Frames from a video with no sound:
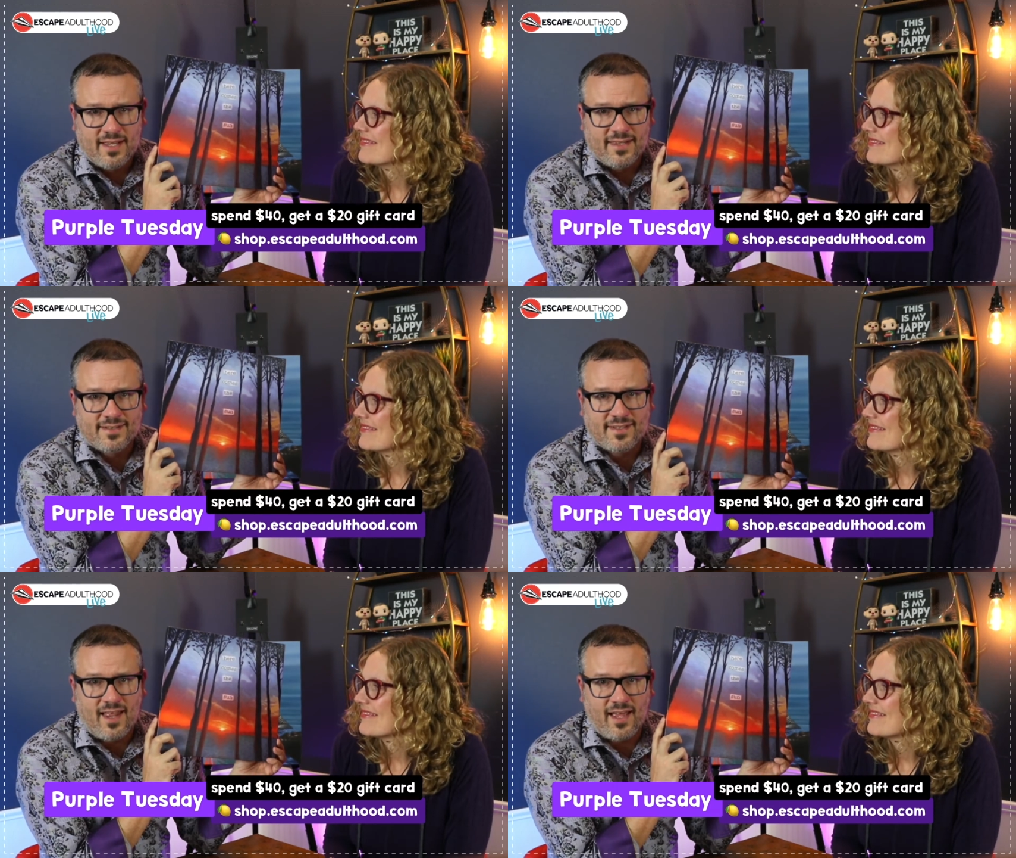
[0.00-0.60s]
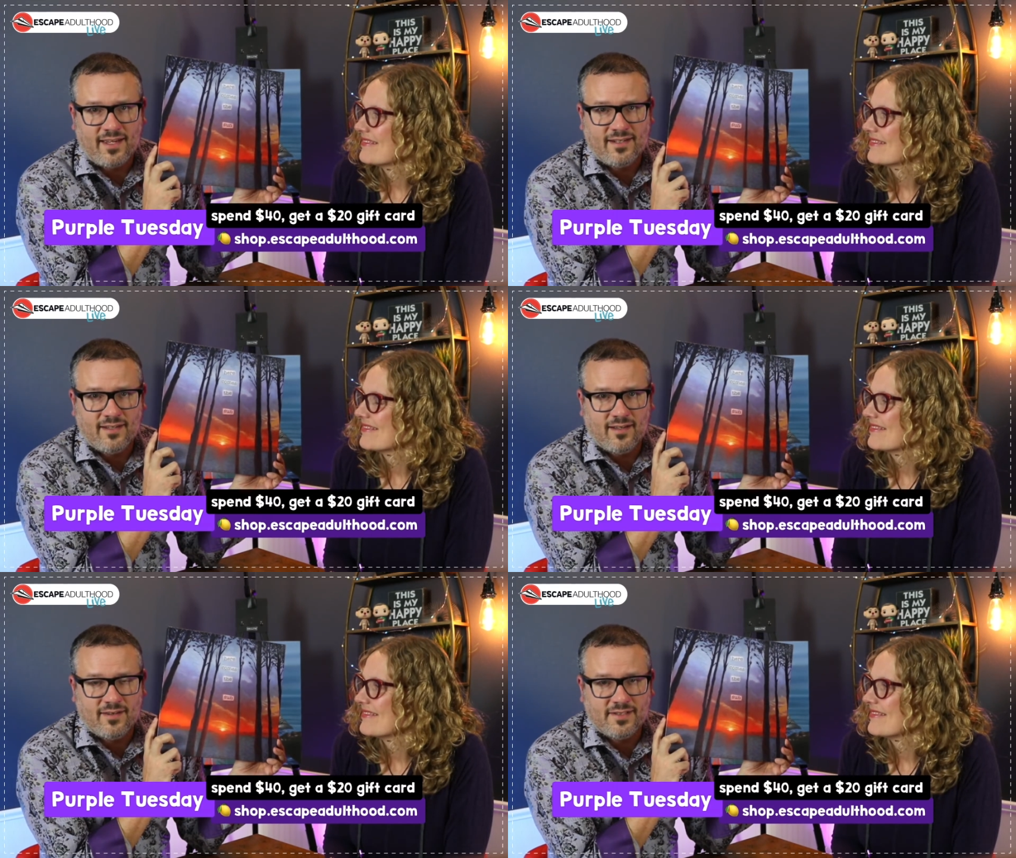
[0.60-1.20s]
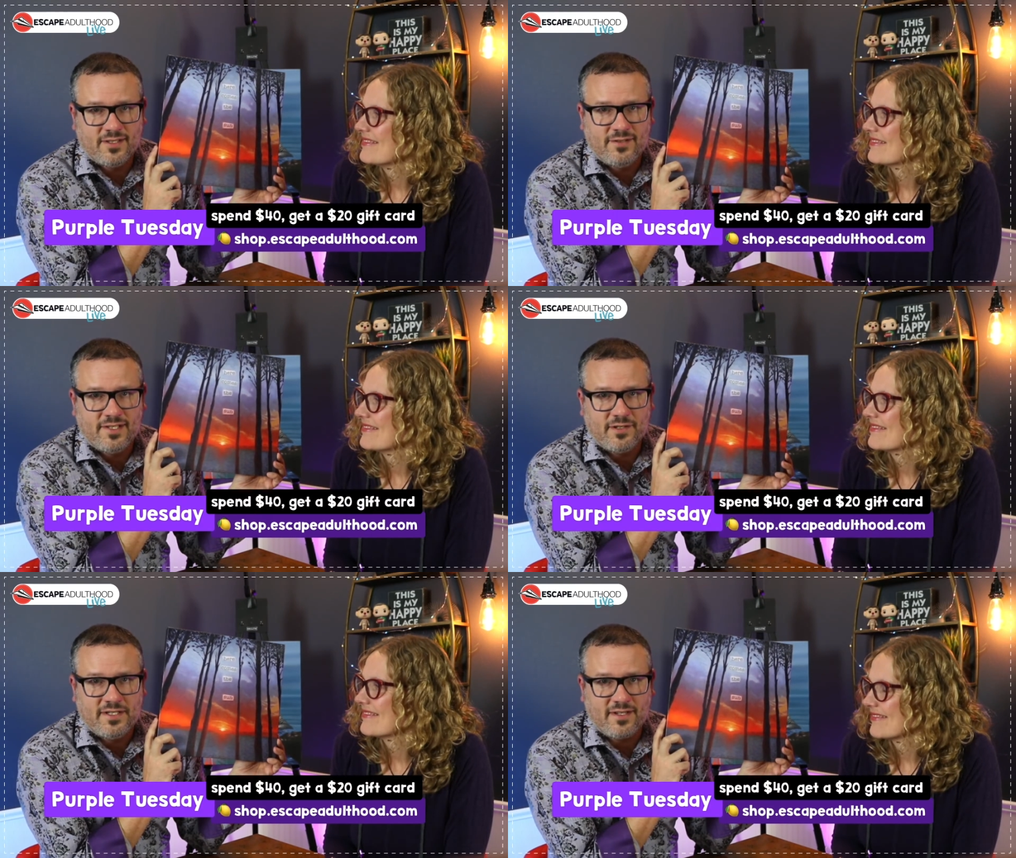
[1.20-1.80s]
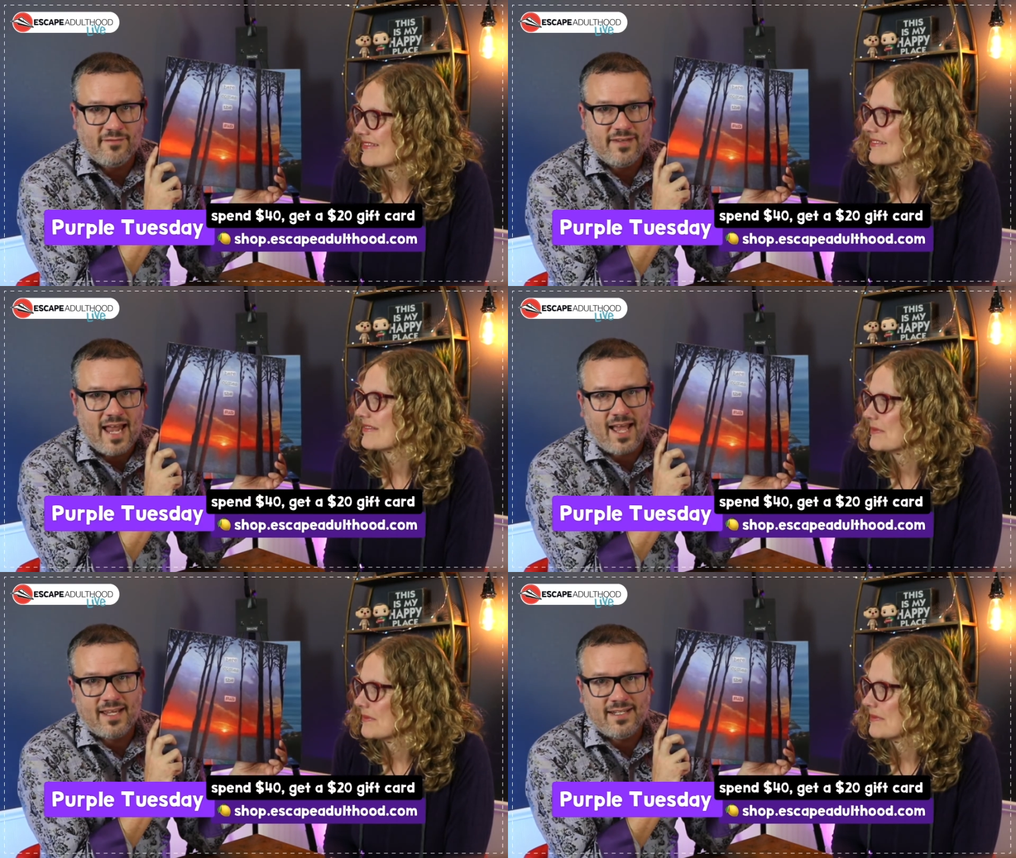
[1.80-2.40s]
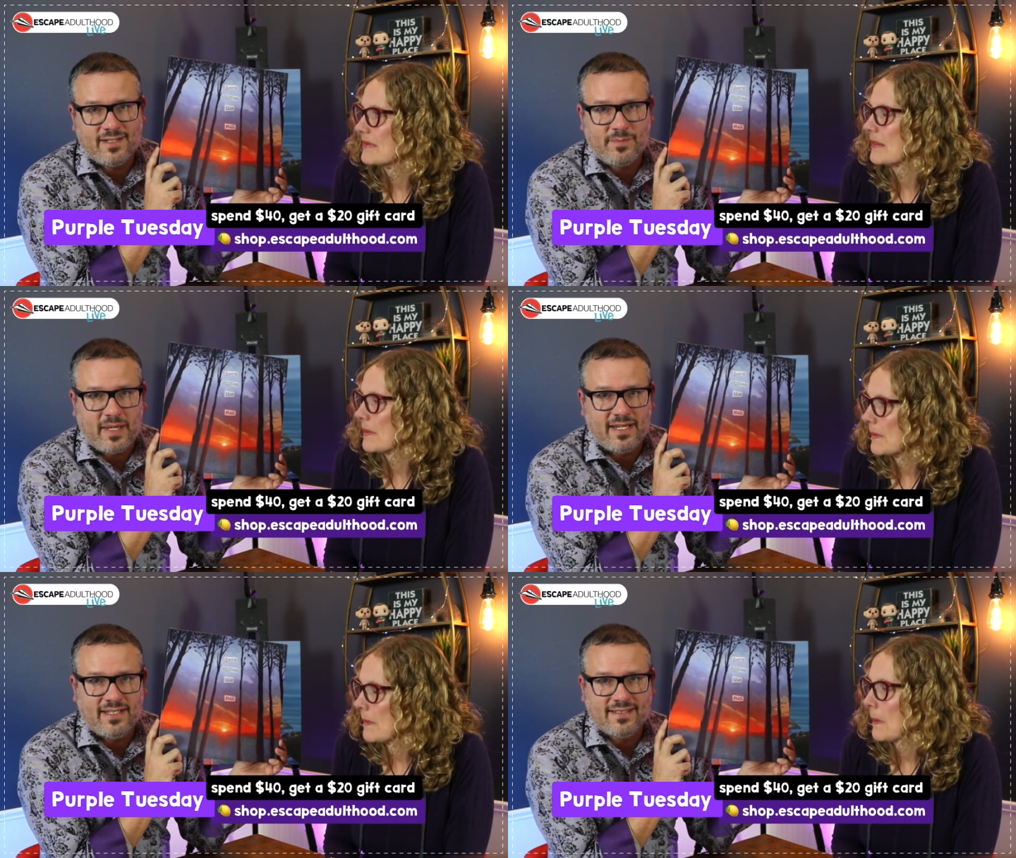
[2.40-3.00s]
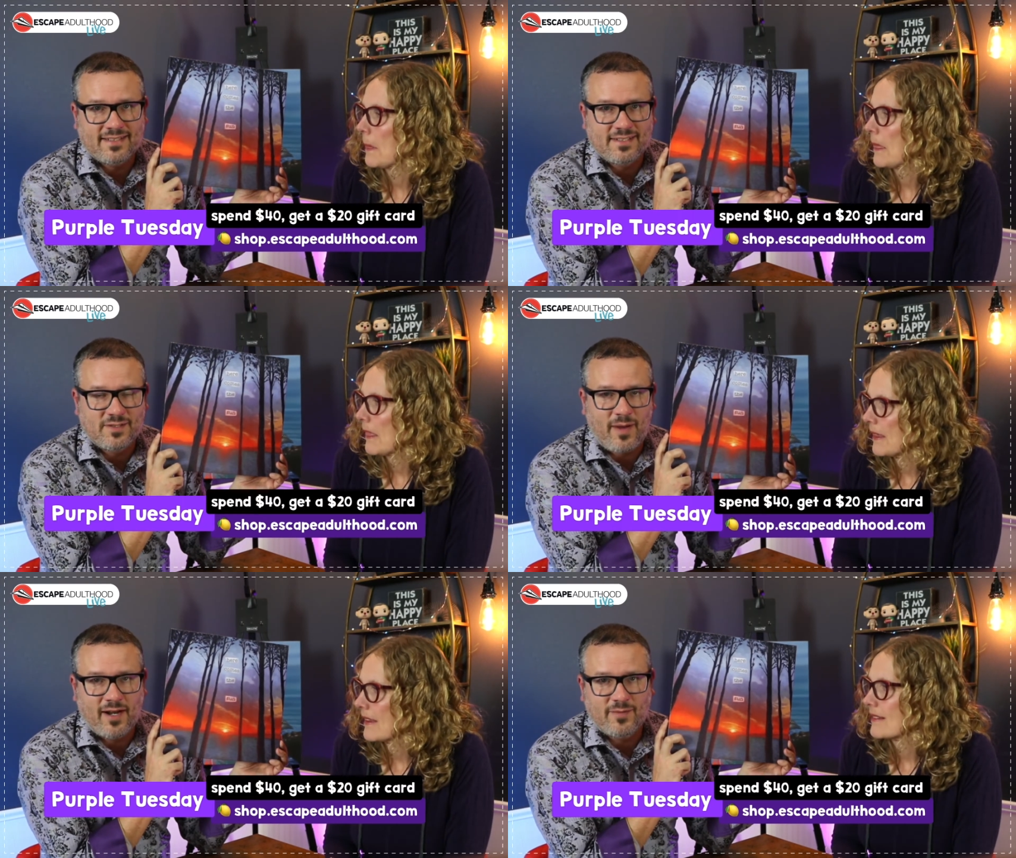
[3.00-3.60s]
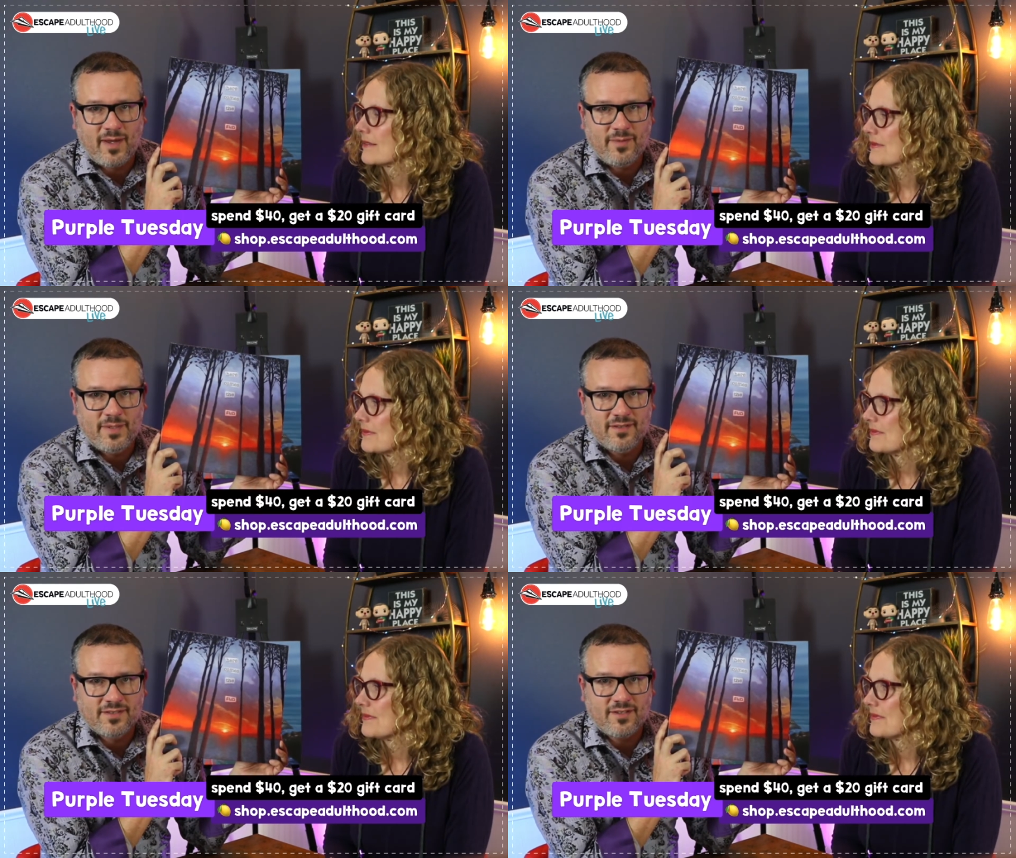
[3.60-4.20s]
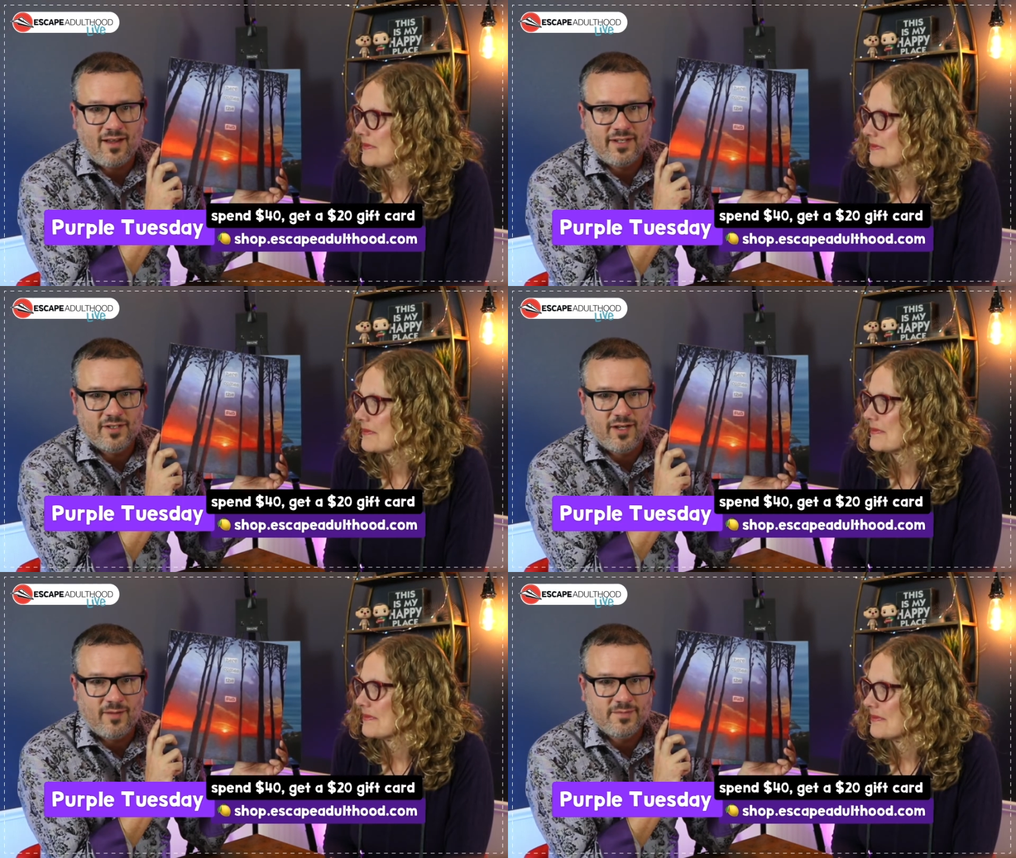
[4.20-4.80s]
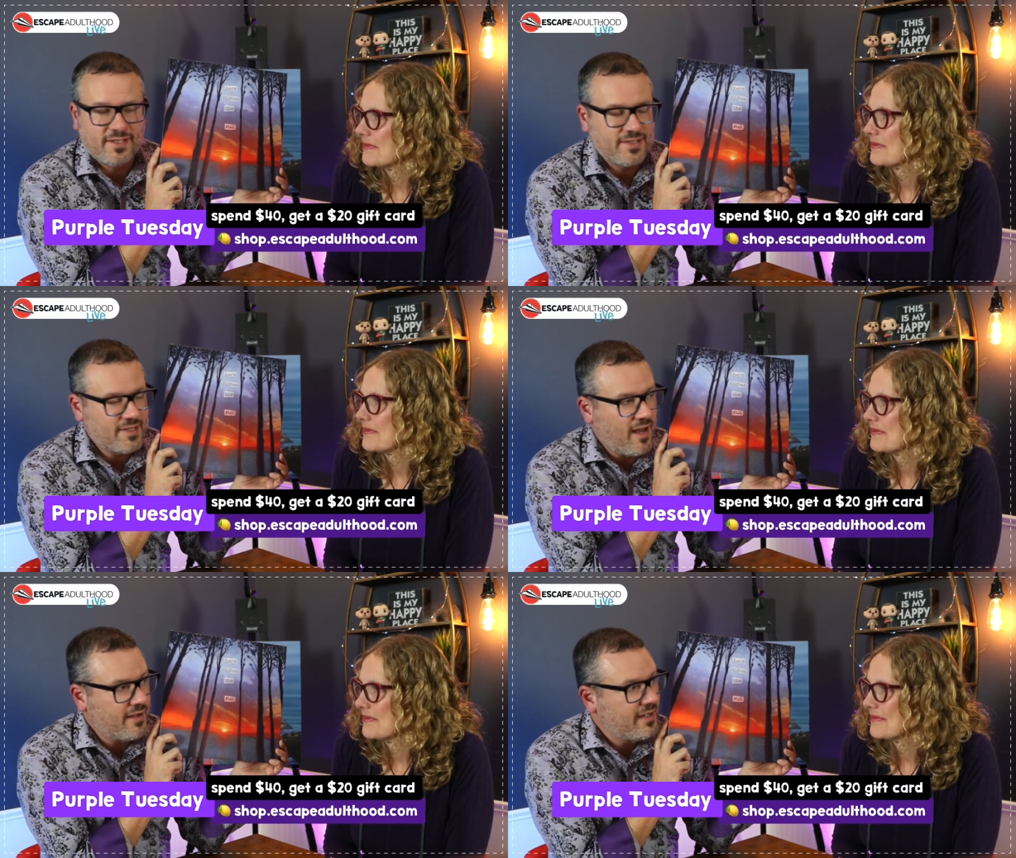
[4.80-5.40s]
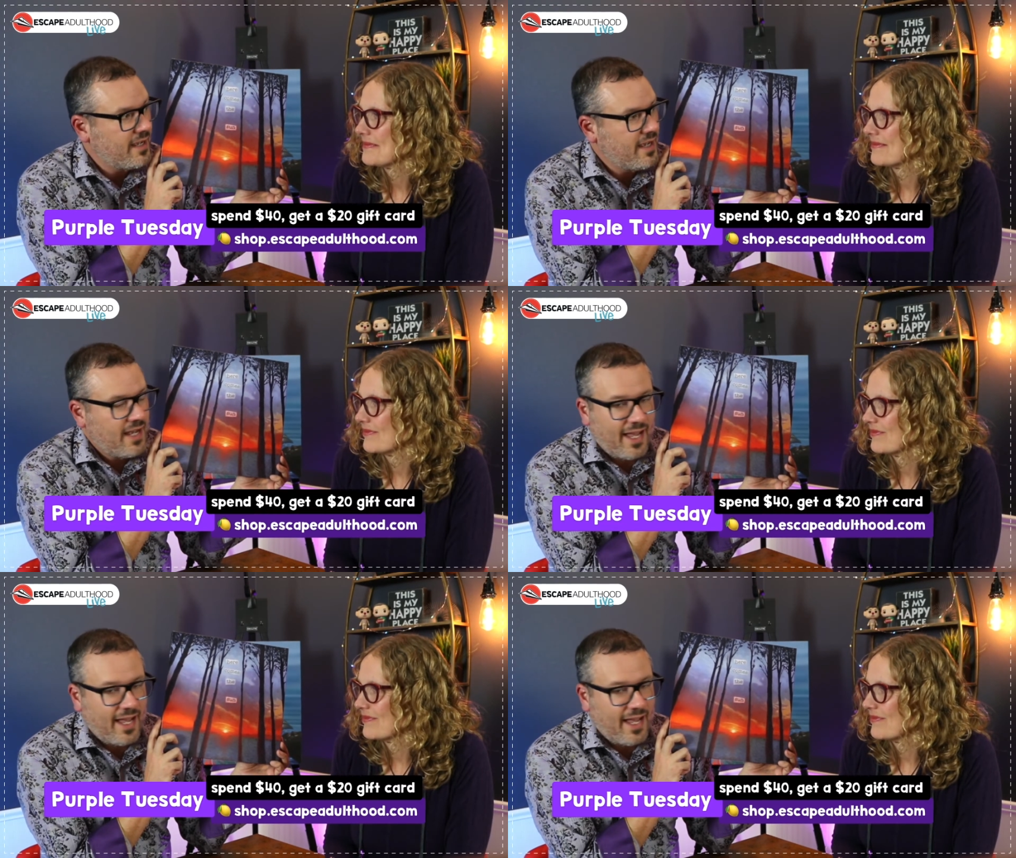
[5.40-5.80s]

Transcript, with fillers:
Speaker 1: this line, uh, this new series of nine paintings inspired by the Beatles song Here Comes the Sun. Mm-hmm.